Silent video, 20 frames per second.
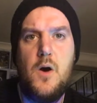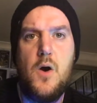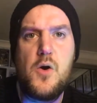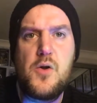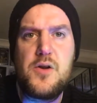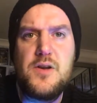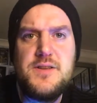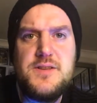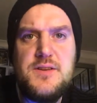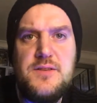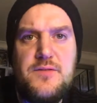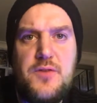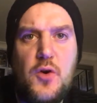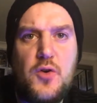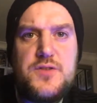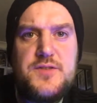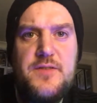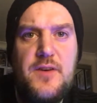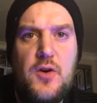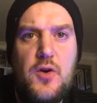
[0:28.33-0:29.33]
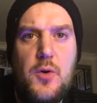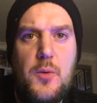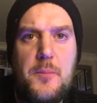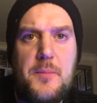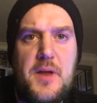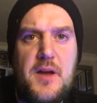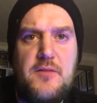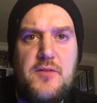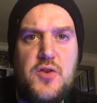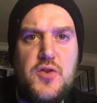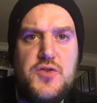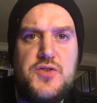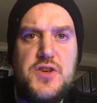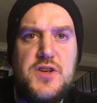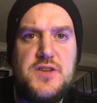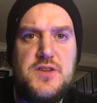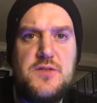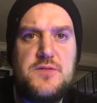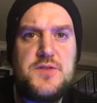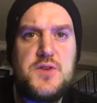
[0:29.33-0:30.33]
Alrighty folks, welcome, bienvenue
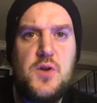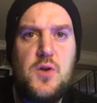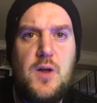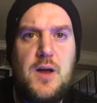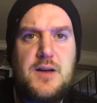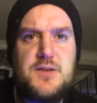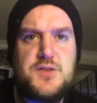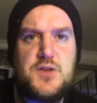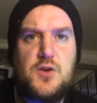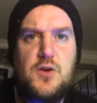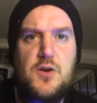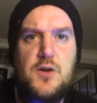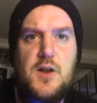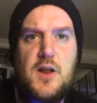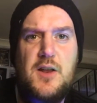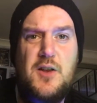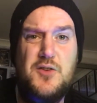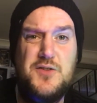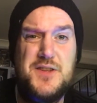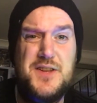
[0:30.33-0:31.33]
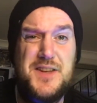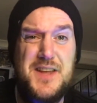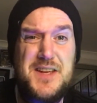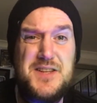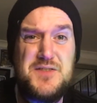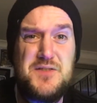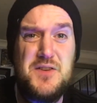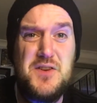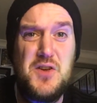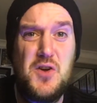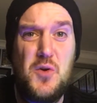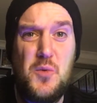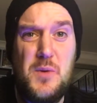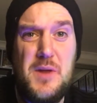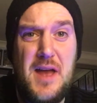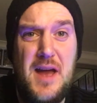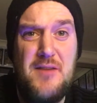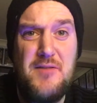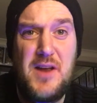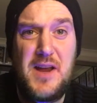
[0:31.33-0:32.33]
chez Jeff Solo, how's it going? And on today's video
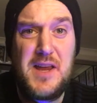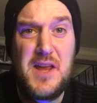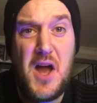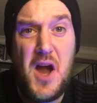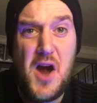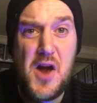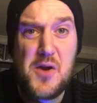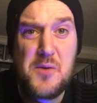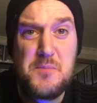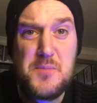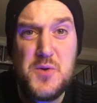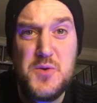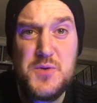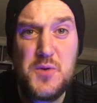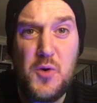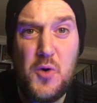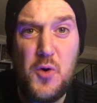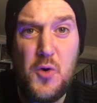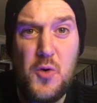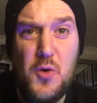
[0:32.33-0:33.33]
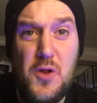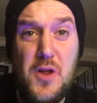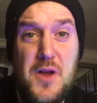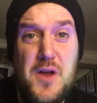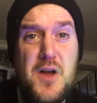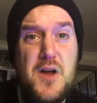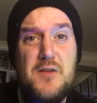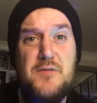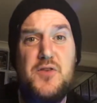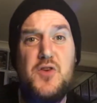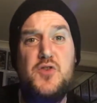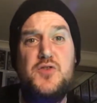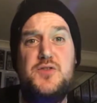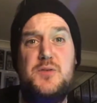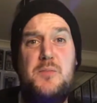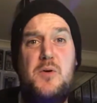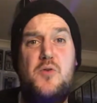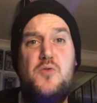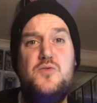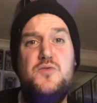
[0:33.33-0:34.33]
we have a car boot haul for you
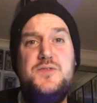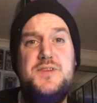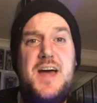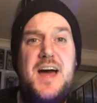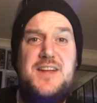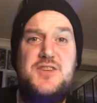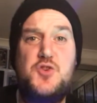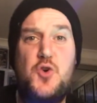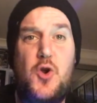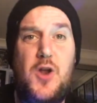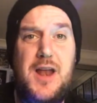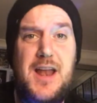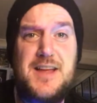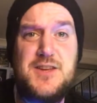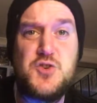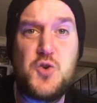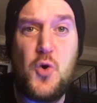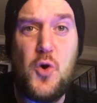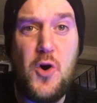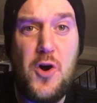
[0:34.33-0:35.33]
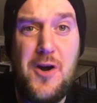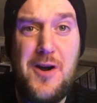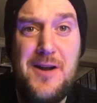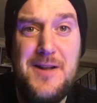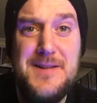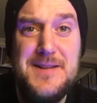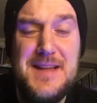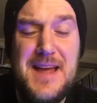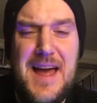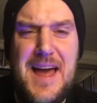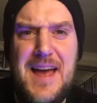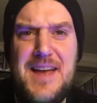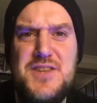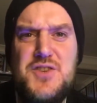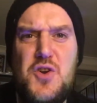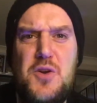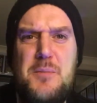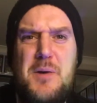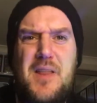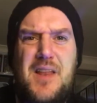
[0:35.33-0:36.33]
to peruse at your leisure.
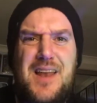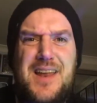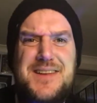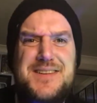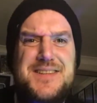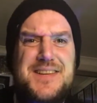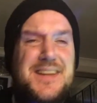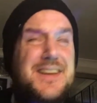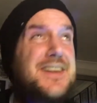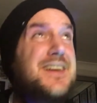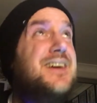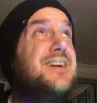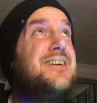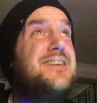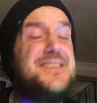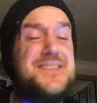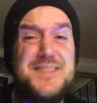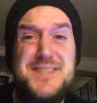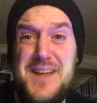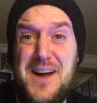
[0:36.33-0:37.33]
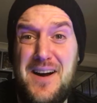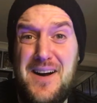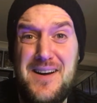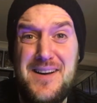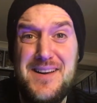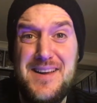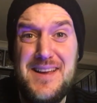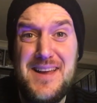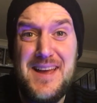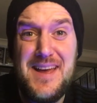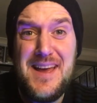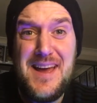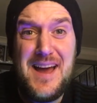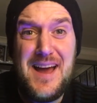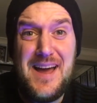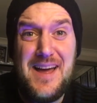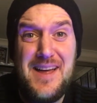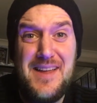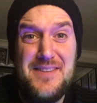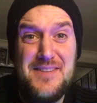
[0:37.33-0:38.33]
Sorry about the lighting here, it's dark
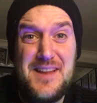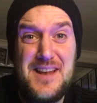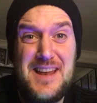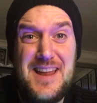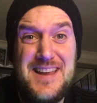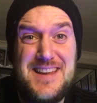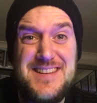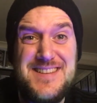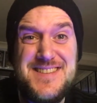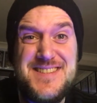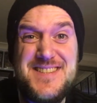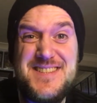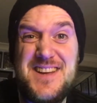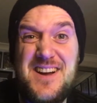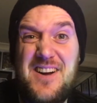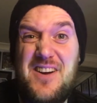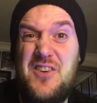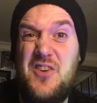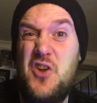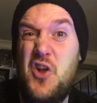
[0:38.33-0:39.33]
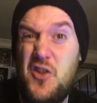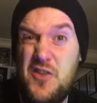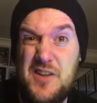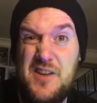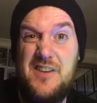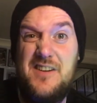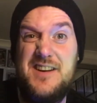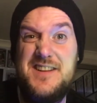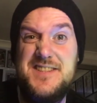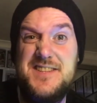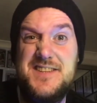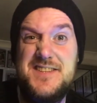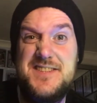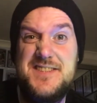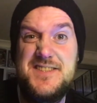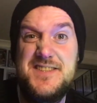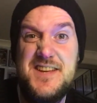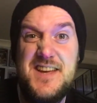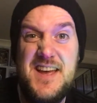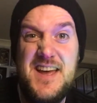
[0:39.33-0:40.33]
and the lights are not the
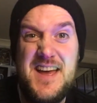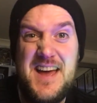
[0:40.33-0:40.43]
greatest,